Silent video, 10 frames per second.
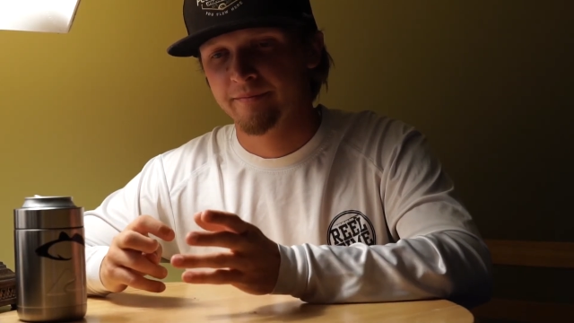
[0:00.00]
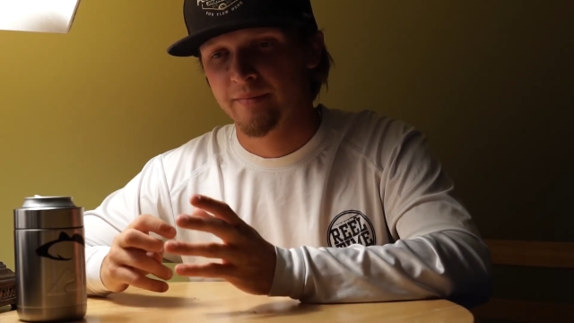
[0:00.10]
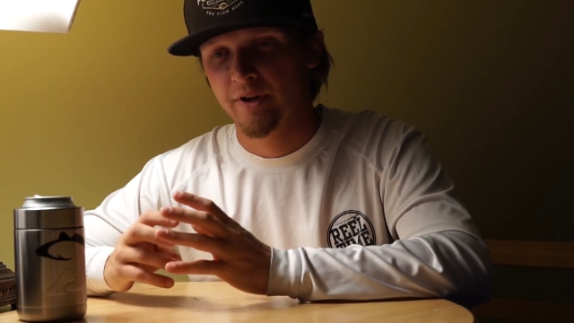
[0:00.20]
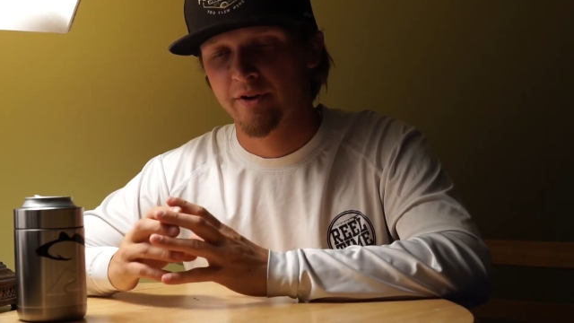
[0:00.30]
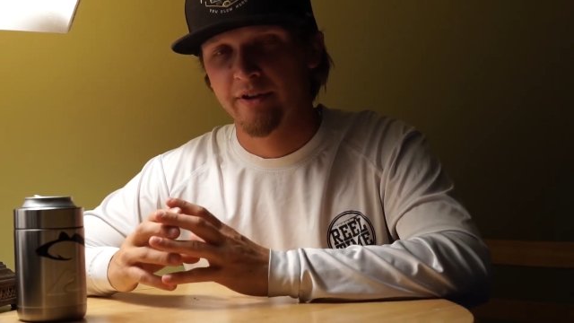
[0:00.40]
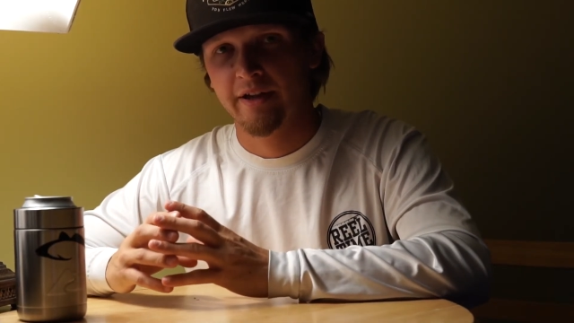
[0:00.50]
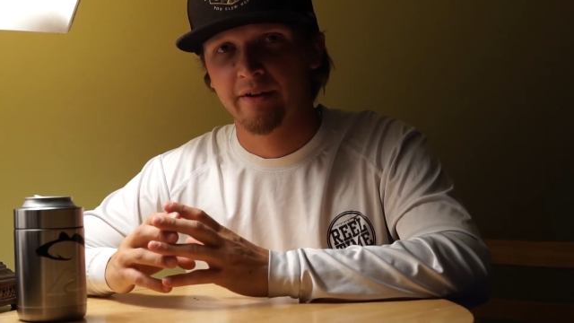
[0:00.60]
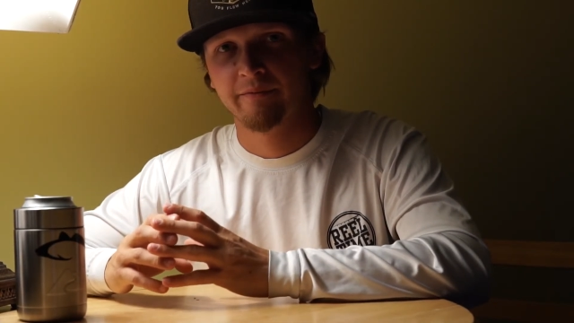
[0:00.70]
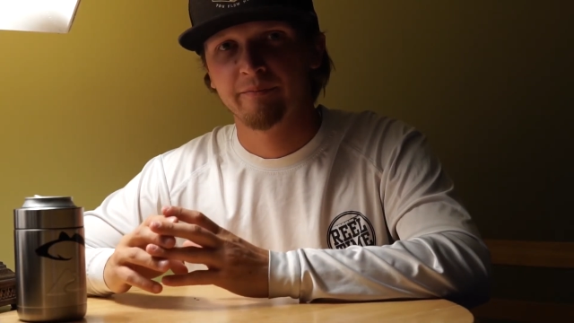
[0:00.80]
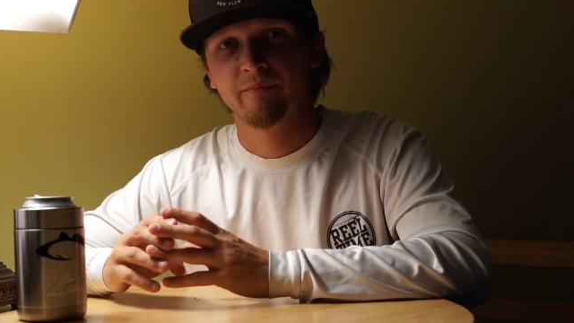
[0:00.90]
y'all
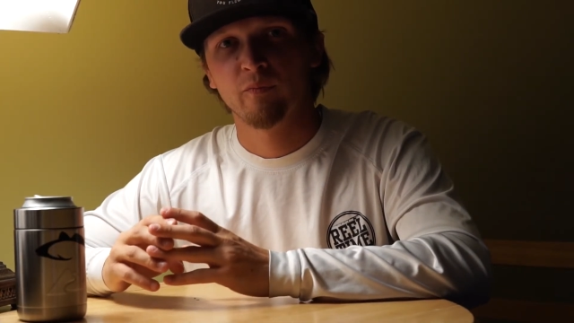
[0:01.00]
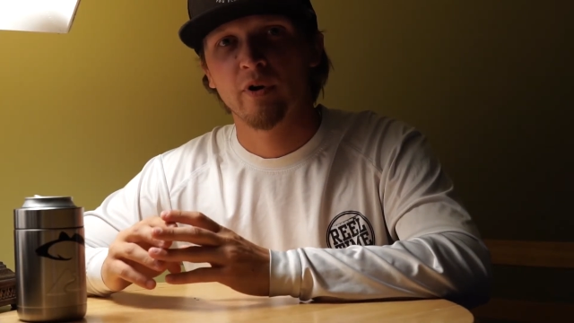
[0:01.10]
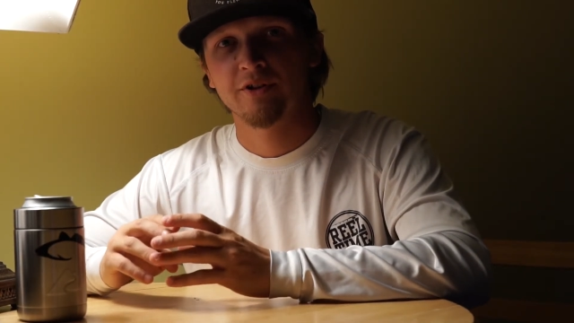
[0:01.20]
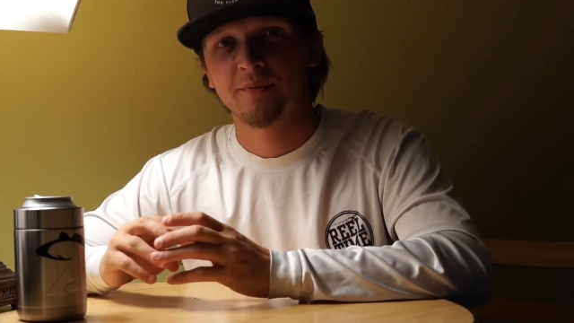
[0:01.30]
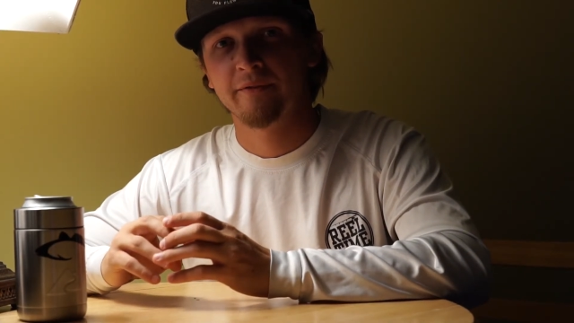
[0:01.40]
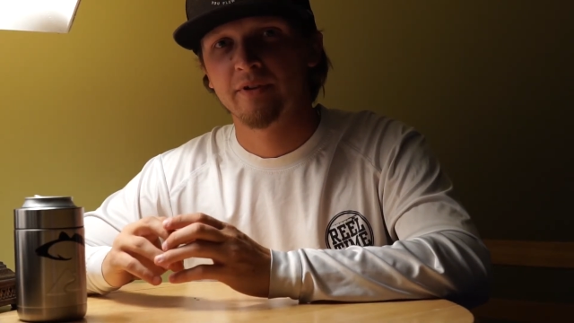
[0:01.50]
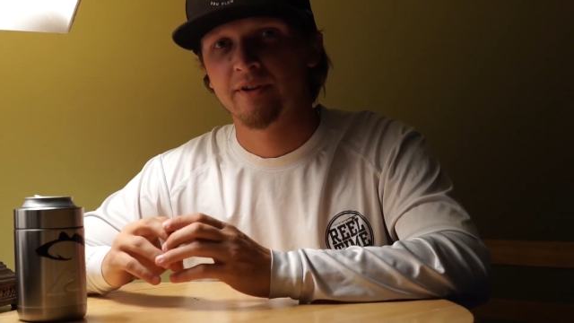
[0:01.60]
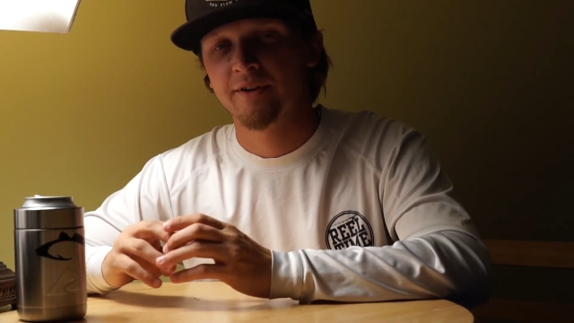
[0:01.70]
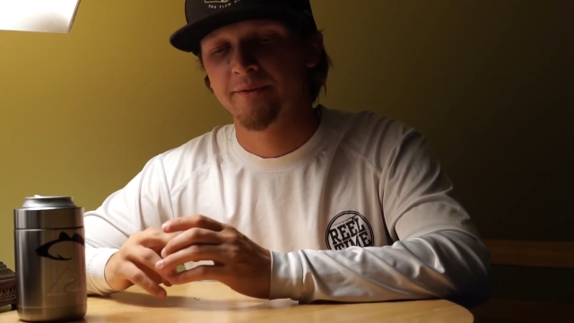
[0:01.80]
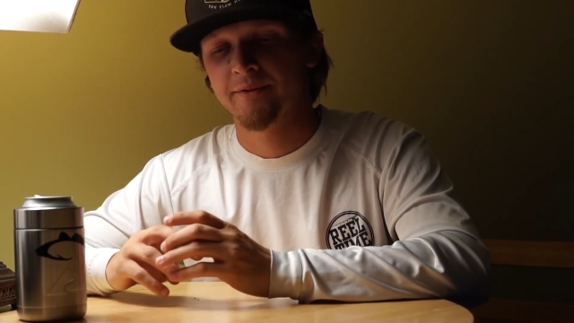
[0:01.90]
that watch my
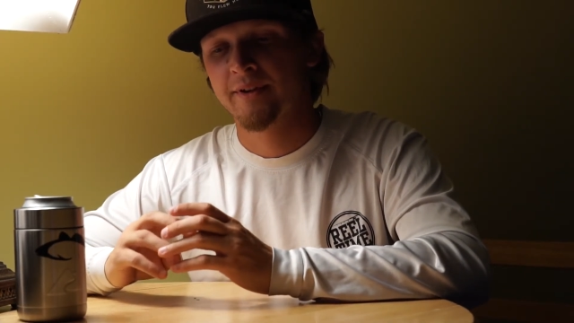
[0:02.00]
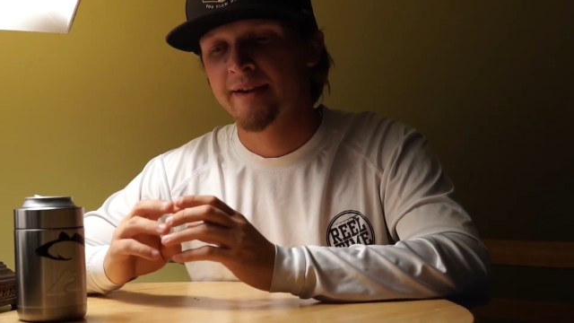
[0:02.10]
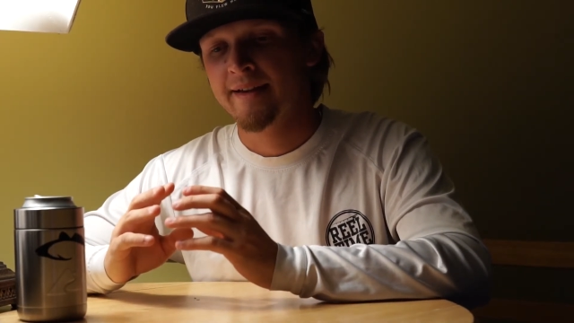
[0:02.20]
videos.